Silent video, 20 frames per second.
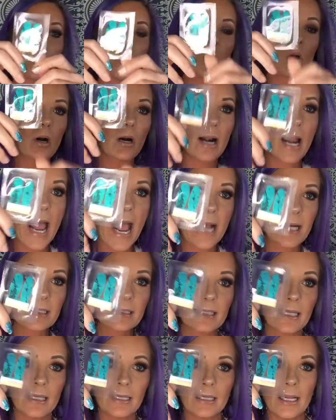or
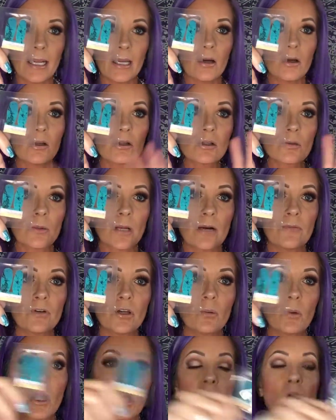accent nails, whatever
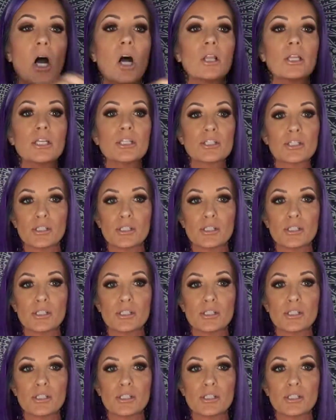you want to call it.